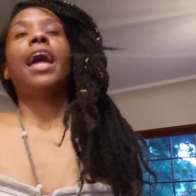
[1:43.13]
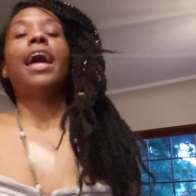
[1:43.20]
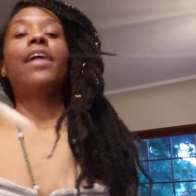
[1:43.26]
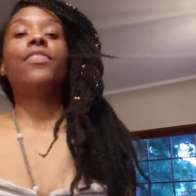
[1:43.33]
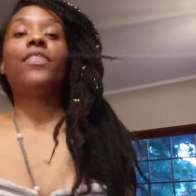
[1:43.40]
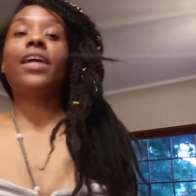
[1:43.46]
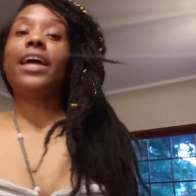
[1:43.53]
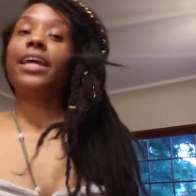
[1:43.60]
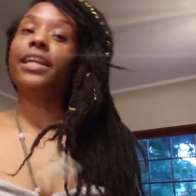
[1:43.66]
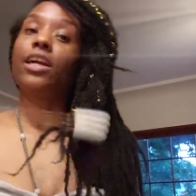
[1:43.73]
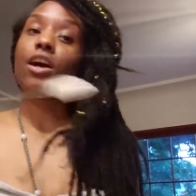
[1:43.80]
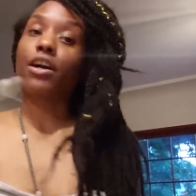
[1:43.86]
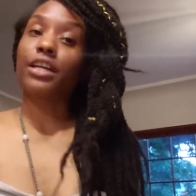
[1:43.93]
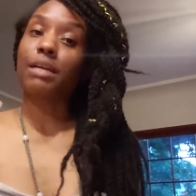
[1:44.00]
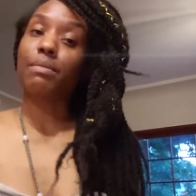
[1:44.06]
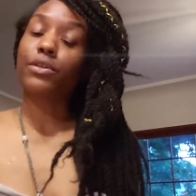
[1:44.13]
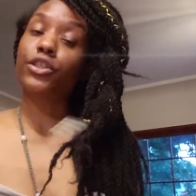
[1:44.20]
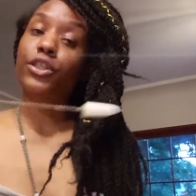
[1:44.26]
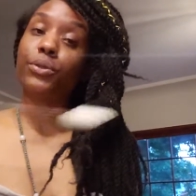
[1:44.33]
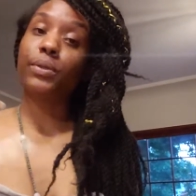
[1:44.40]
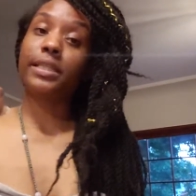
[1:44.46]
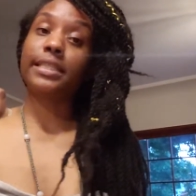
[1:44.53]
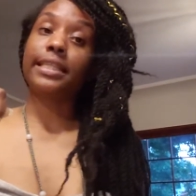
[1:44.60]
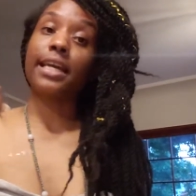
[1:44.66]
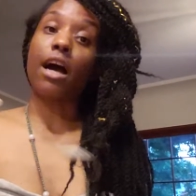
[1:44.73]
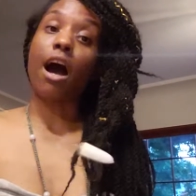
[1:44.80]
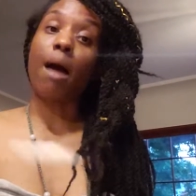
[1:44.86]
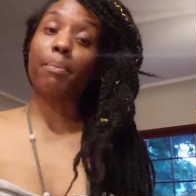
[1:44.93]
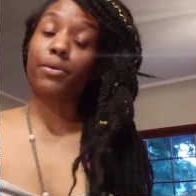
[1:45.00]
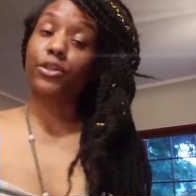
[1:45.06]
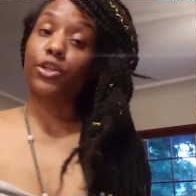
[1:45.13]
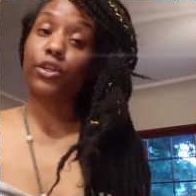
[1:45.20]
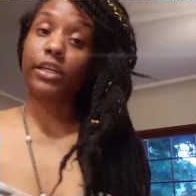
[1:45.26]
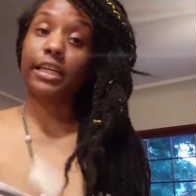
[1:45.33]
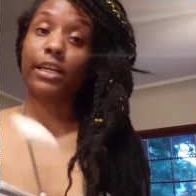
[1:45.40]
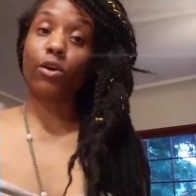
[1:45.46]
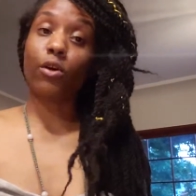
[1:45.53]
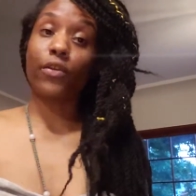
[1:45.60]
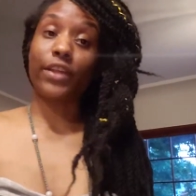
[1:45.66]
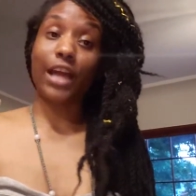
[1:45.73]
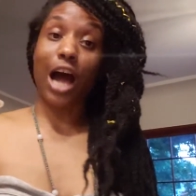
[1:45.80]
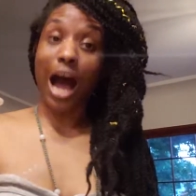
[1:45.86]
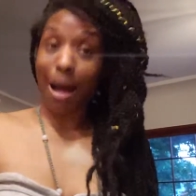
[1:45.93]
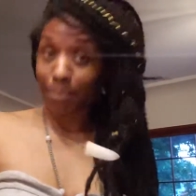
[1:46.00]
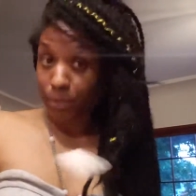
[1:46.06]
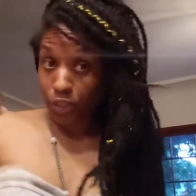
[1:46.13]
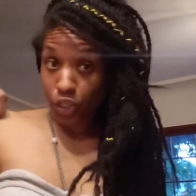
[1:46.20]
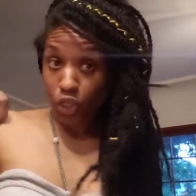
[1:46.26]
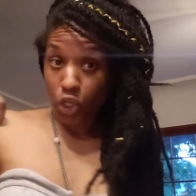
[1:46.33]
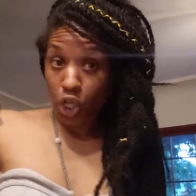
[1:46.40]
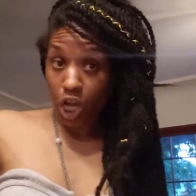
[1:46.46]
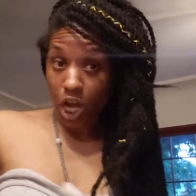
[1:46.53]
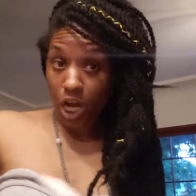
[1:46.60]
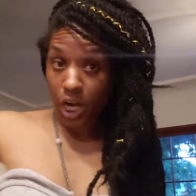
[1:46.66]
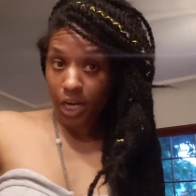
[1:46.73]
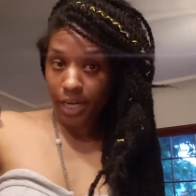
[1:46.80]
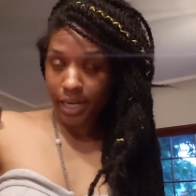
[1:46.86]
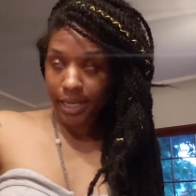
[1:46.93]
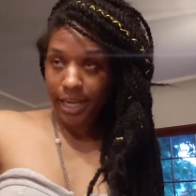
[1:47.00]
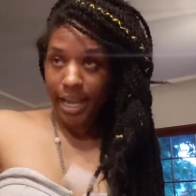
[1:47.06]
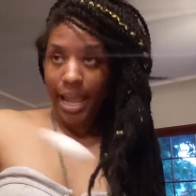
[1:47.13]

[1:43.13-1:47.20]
And then card number 2 is the opportunity or the obstacle card.